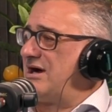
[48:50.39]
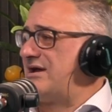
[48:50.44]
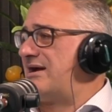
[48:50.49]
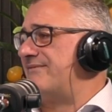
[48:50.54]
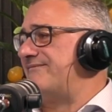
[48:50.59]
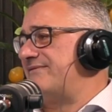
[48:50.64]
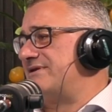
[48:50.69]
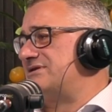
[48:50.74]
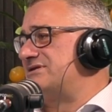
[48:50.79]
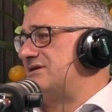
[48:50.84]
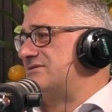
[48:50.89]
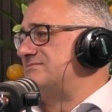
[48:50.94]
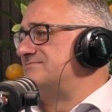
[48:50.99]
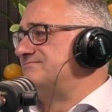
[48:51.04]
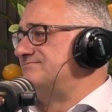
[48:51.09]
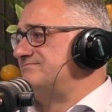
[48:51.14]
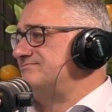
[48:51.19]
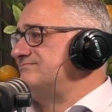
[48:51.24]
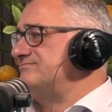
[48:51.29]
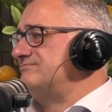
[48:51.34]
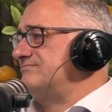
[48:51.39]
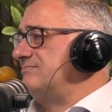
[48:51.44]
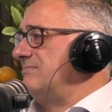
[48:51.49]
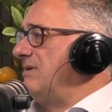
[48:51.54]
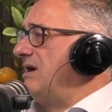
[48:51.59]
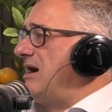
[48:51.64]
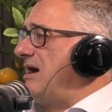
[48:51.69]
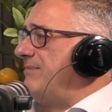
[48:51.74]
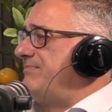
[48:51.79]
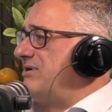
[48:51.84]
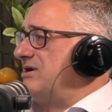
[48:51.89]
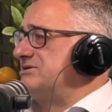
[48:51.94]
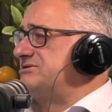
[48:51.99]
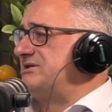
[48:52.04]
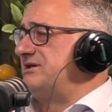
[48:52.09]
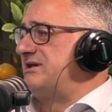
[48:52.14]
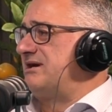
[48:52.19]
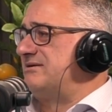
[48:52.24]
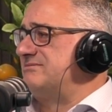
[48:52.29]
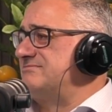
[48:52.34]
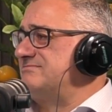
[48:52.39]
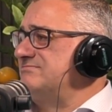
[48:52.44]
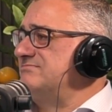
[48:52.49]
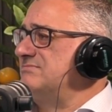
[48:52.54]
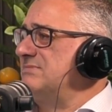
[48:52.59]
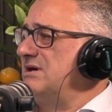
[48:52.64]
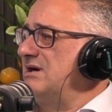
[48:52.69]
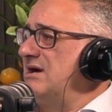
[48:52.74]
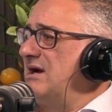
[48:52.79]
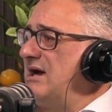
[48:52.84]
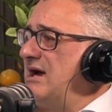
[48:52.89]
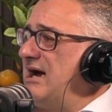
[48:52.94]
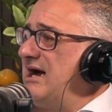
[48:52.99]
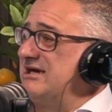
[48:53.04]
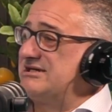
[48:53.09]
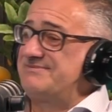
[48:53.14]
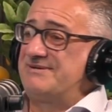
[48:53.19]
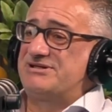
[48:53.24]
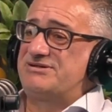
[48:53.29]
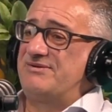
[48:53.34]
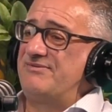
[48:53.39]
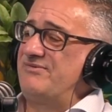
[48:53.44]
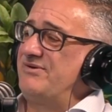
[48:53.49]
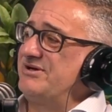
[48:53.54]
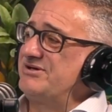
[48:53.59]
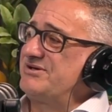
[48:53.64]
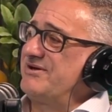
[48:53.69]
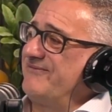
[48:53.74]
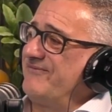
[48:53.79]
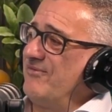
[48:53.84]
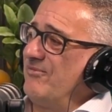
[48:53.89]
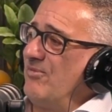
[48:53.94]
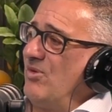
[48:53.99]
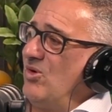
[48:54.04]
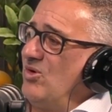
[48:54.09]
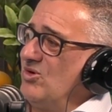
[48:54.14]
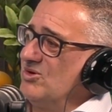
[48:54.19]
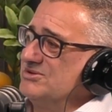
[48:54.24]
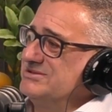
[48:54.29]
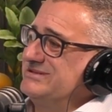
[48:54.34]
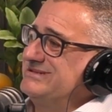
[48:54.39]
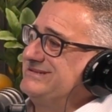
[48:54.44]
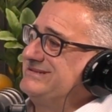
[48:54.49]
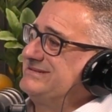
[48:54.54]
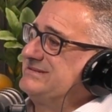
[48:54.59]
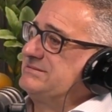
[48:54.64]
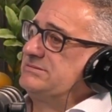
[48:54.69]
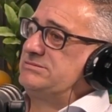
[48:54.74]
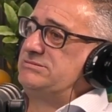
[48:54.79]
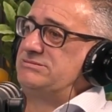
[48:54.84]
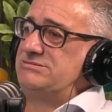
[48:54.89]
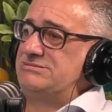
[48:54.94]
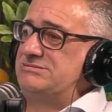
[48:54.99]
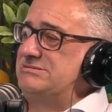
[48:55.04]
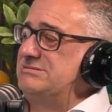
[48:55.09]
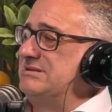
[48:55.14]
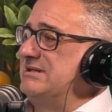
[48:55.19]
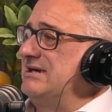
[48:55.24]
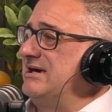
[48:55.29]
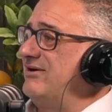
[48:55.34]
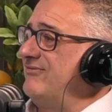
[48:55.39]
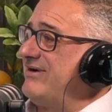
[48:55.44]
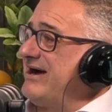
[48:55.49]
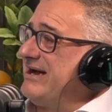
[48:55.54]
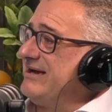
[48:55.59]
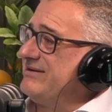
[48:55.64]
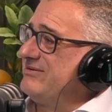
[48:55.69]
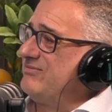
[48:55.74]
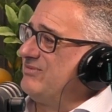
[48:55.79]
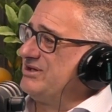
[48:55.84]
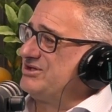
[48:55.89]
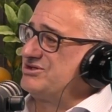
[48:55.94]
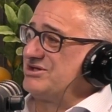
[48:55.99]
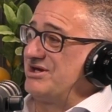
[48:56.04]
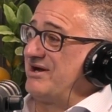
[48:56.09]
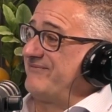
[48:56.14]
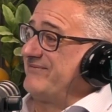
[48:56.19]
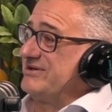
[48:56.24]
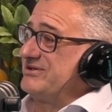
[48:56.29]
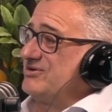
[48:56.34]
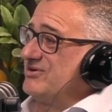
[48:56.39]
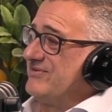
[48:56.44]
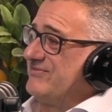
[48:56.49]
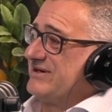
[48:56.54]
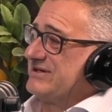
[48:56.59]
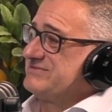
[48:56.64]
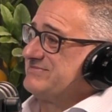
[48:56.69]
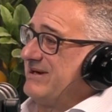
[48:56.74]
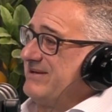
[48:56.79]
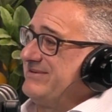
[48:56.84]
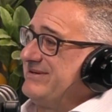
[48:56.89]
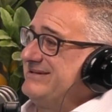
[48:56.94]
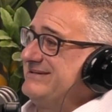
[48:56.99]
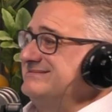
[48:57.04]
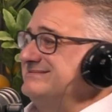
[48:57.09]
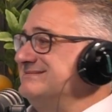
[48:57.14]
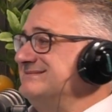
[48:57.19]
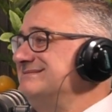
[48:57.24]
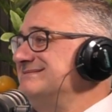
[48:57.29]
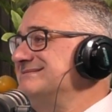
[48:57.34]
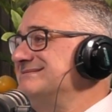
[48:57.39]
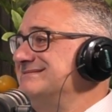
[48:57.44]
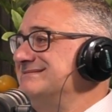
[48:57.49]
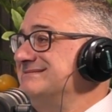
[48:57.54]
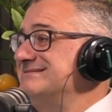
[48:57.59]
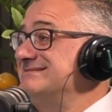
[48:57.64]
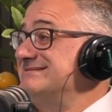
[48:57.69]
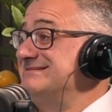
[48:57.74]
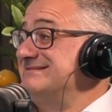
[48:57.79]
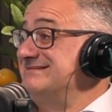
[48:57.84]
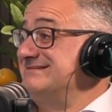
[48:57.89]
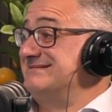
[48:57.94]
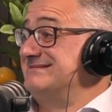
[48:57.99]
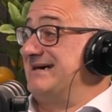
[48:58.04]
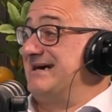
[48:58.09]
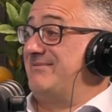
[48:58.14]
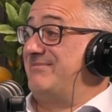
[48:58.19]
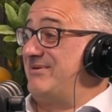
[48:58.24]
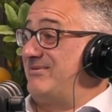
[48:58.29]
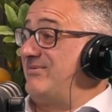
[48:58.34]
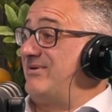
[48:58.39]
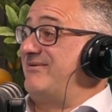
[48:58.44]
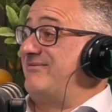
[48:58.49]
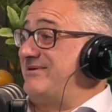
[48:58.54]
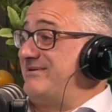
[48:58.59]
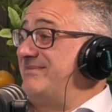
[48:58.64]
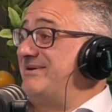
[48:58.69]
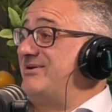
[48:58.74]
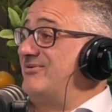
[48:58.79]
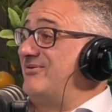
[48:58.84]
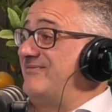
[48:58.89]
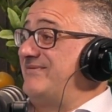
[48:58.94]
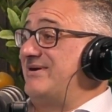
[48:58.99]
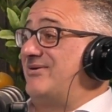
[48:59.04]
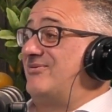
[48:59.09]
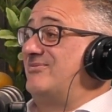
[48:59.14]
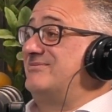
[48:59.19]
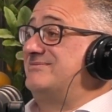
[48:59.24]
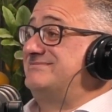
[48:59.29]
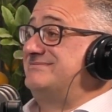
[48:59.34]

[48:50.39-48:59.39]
I don't think so. I personally don't. Especially with these different wars around, which have nothing to do with us, maybe. But we're in the middle of it all.